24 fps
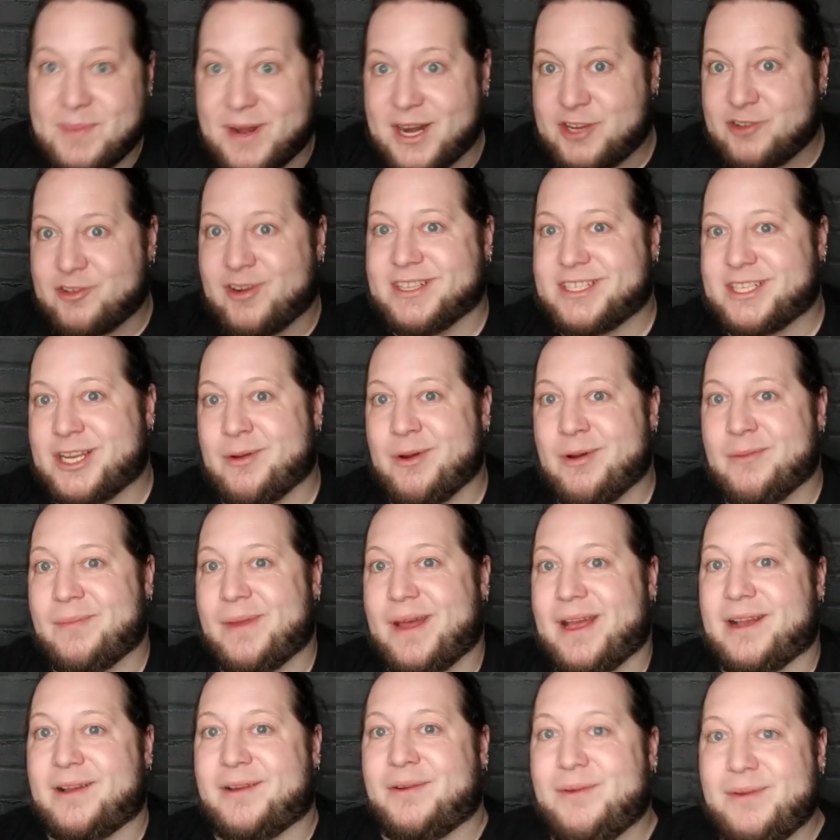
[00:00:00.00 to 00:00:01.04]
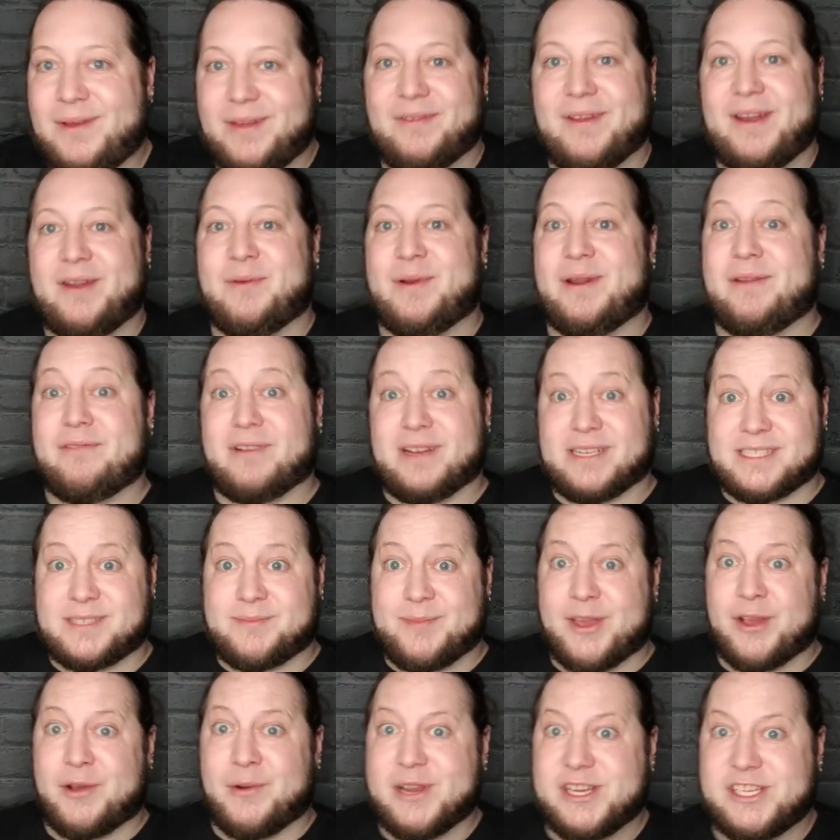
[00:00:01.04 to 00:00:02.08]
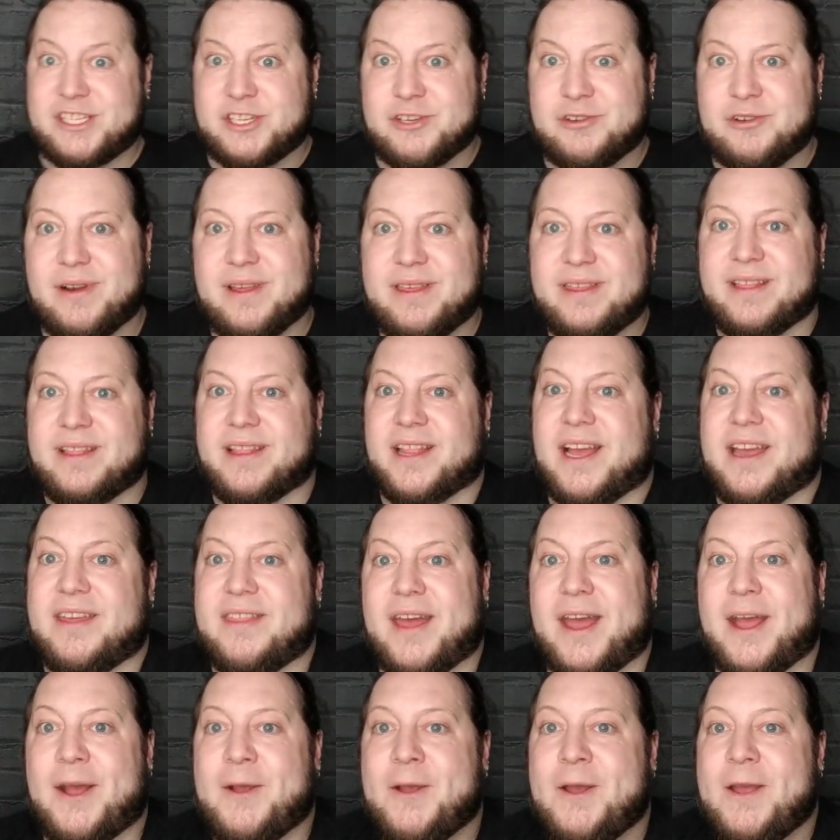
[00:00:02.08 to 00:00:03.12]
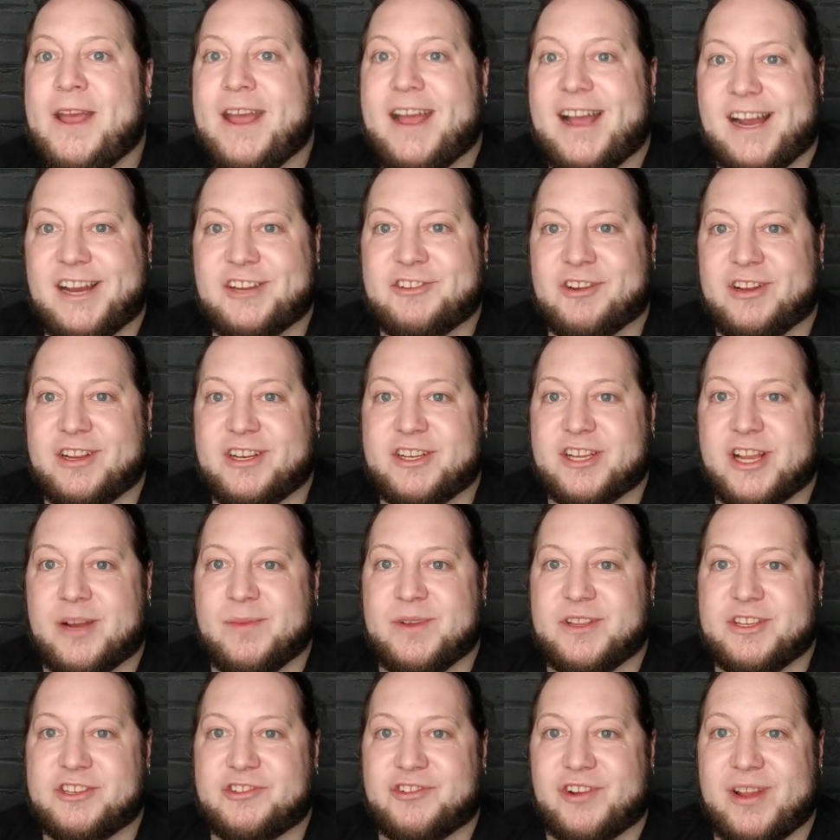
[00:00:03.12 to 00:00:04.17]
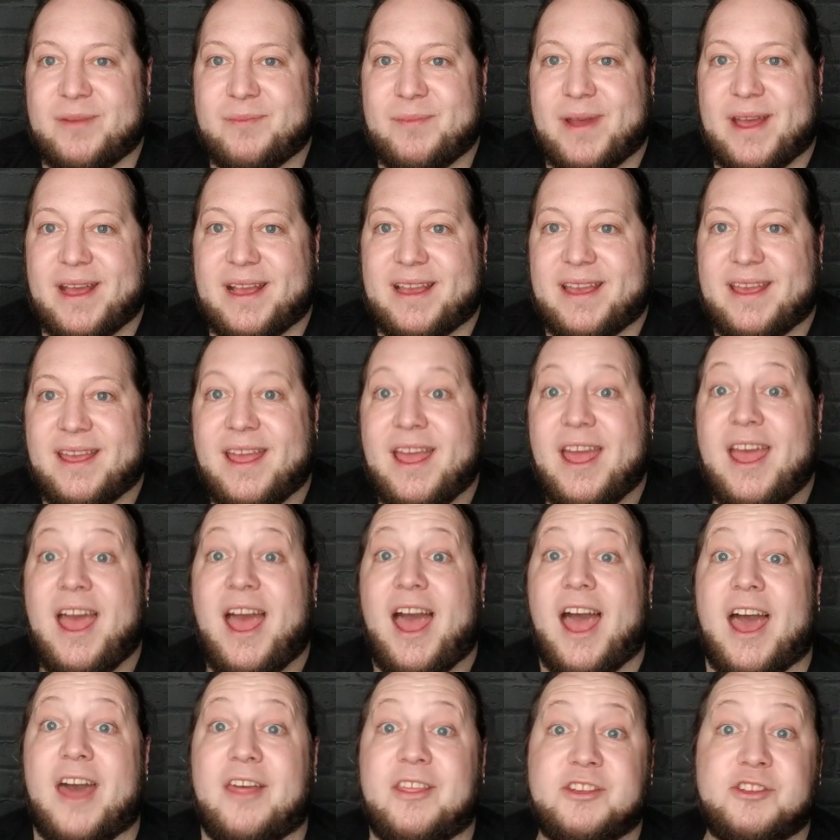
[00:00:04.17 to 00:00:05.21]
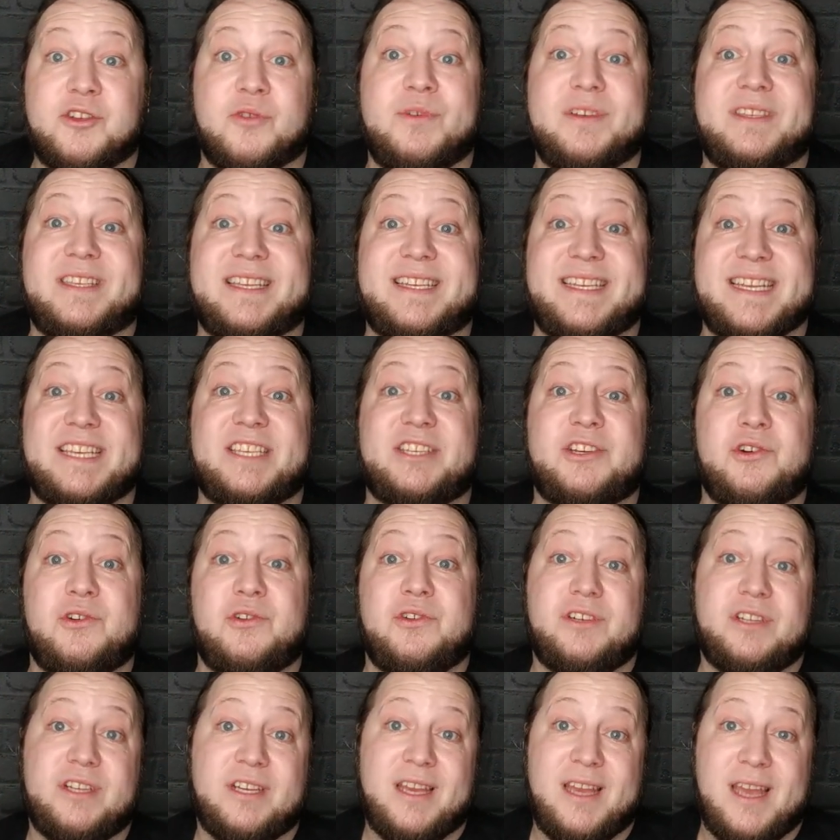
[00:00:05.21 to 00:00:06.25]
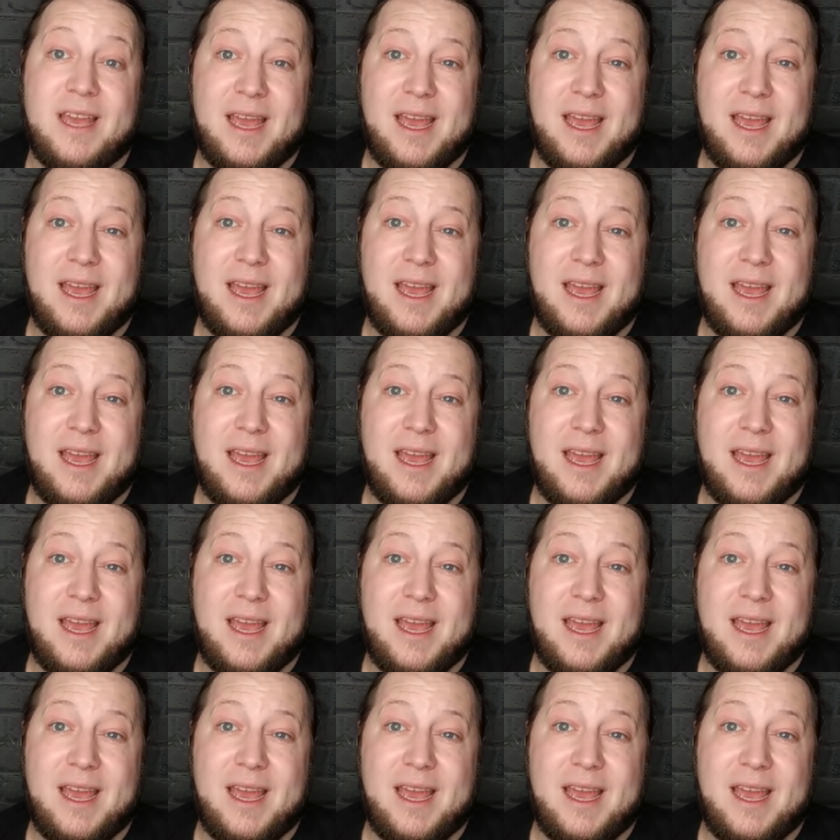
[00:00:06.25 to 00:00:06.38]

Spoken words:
but I try to comment back. If anyone ever asks me a question or anything like that, I try and comment straight back. There's always the Discord.